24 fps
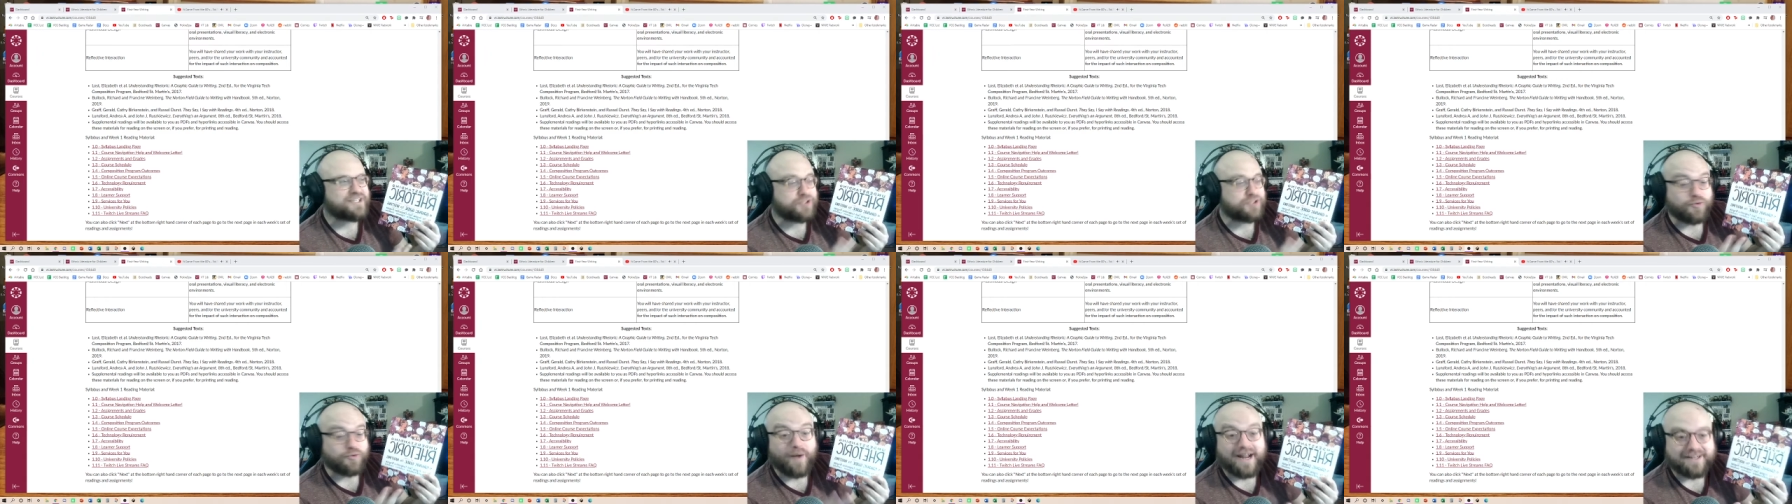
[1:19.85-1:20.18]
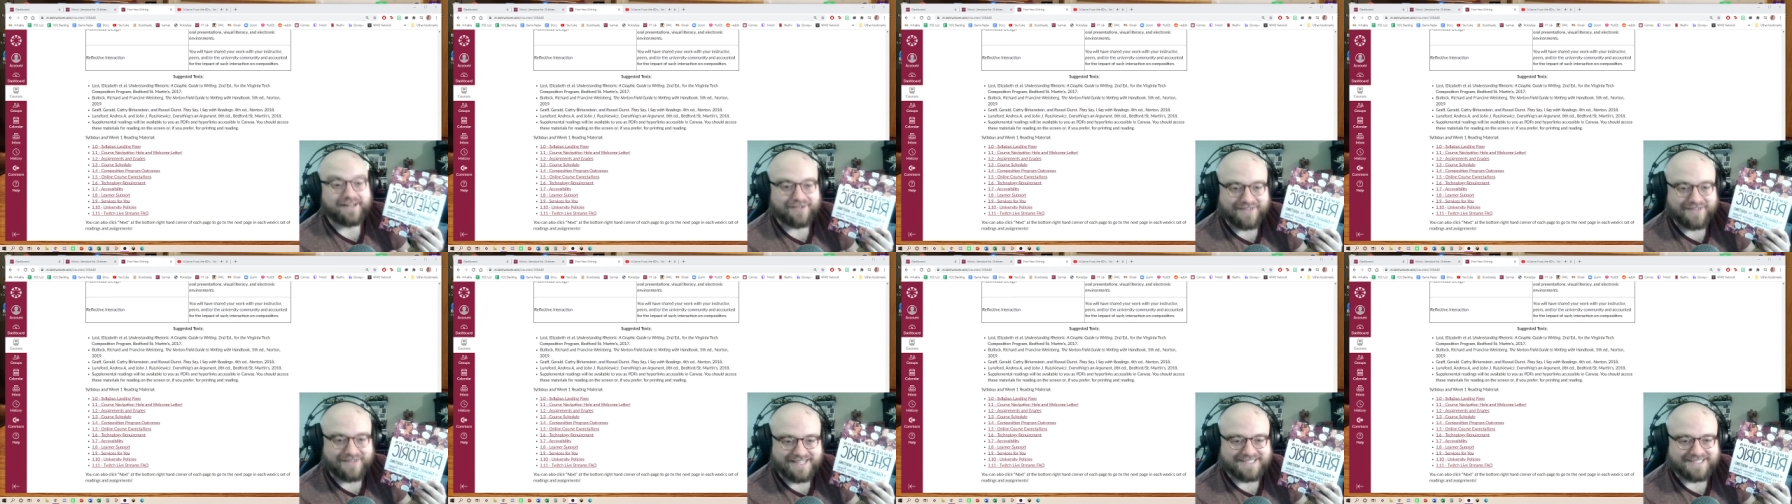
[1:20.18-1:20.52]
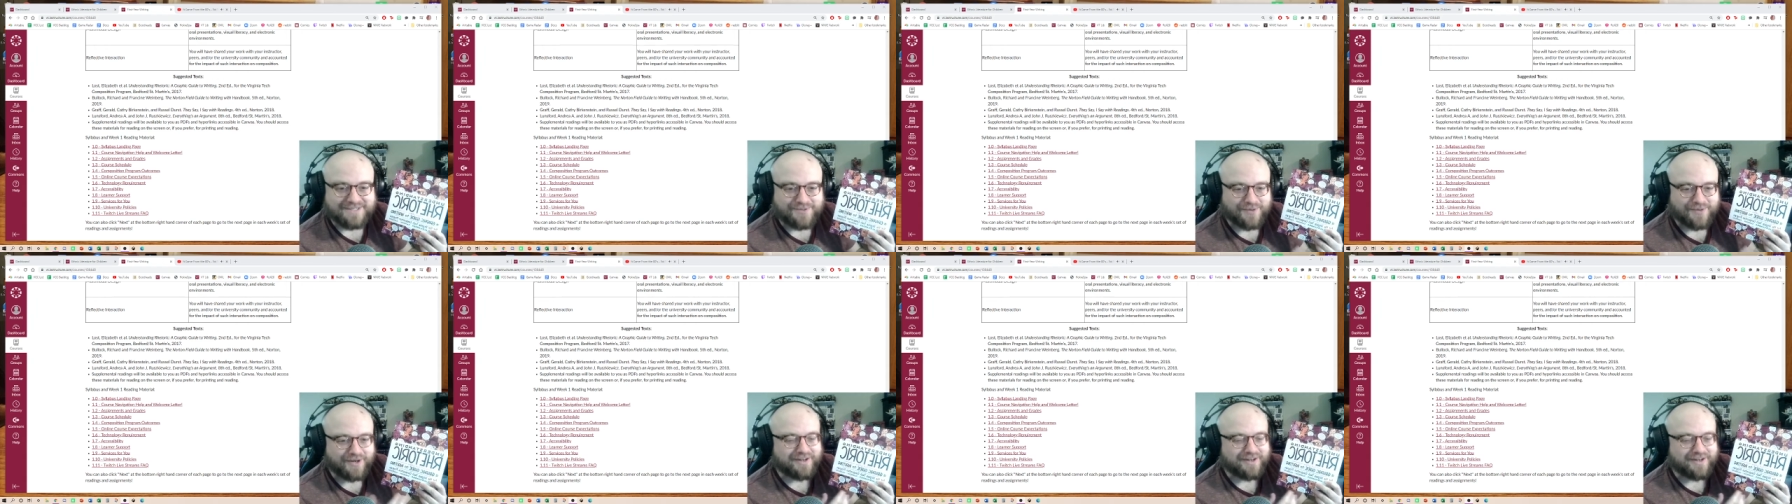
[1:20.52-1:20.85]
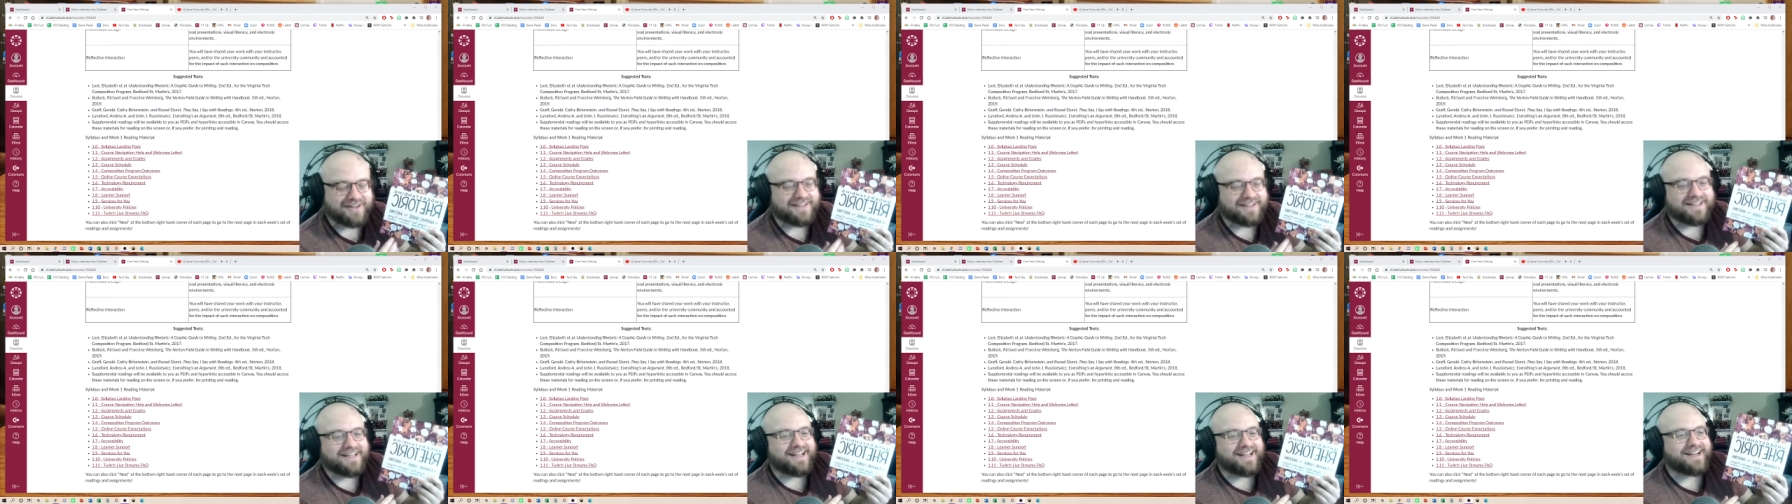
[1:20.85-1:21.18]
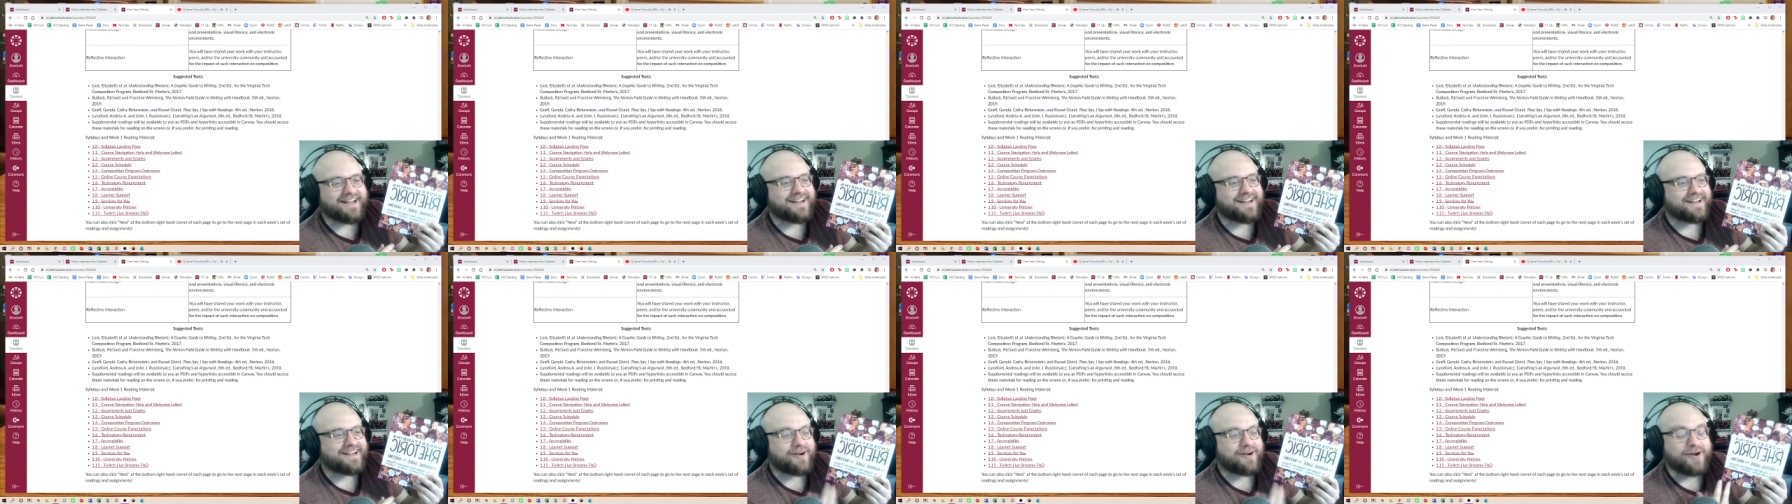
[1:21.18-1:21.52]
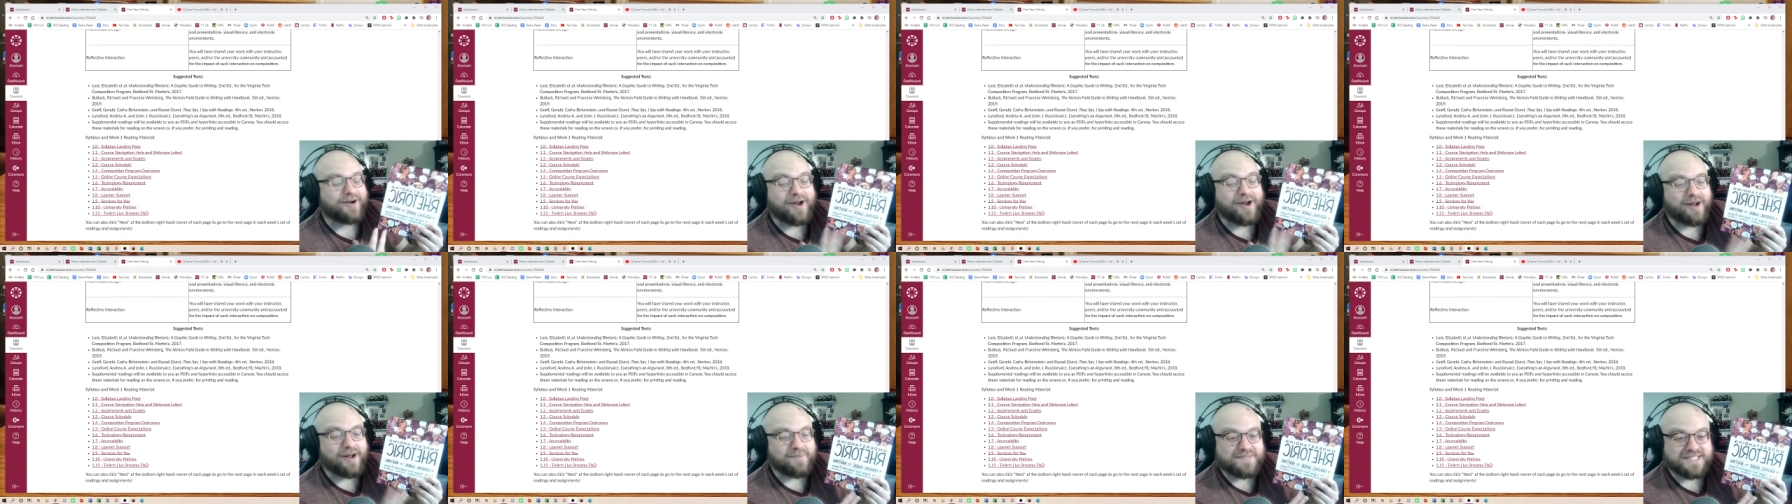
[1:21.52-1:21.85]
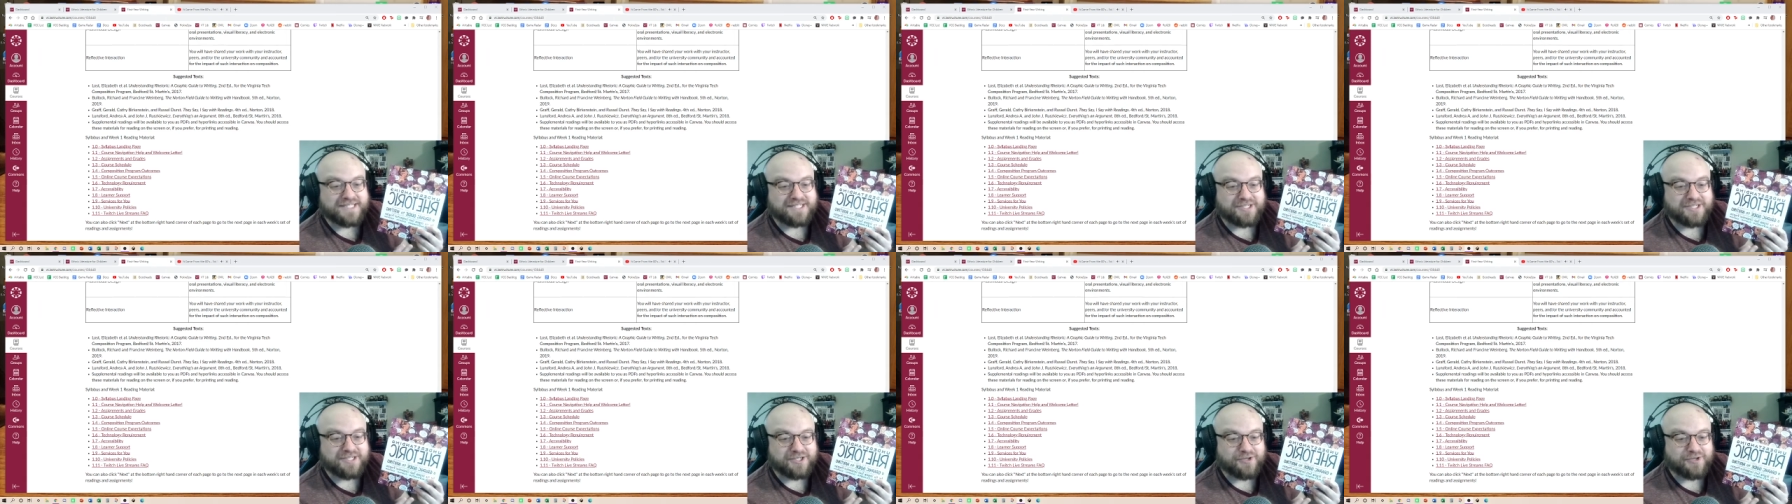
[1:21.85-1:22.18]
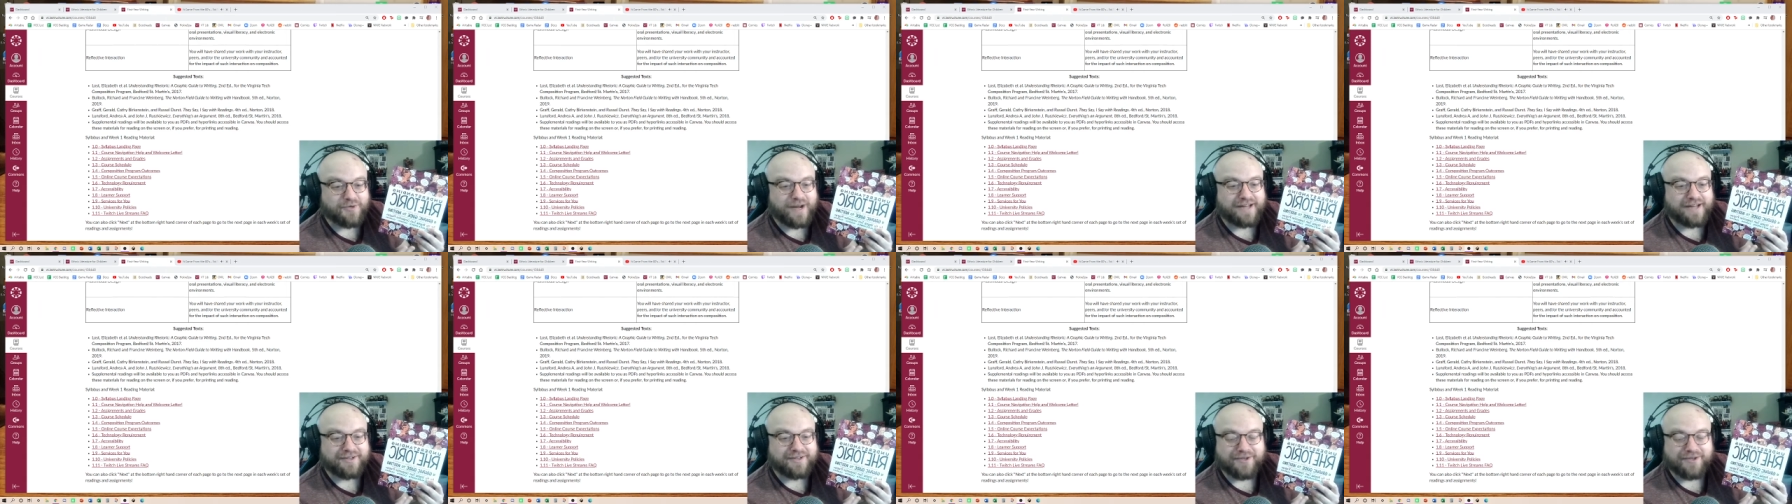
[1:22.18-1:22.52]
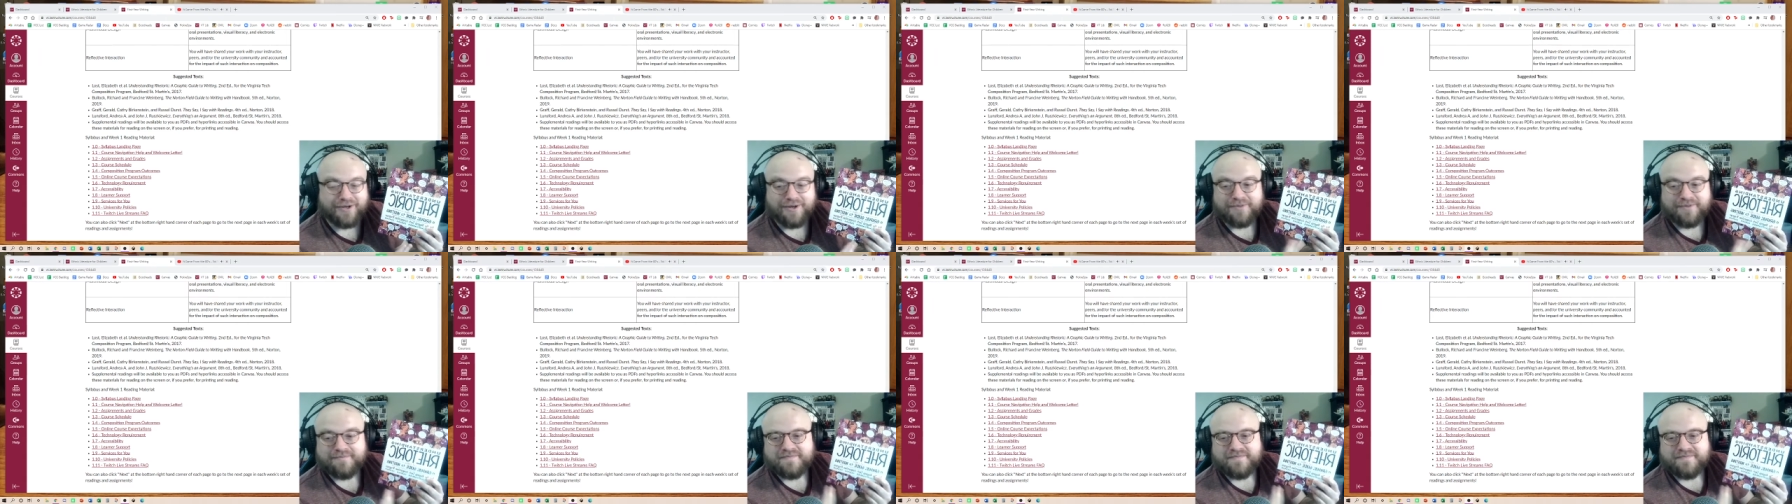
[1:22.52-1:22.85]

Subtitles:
director, that's the word, our composition director,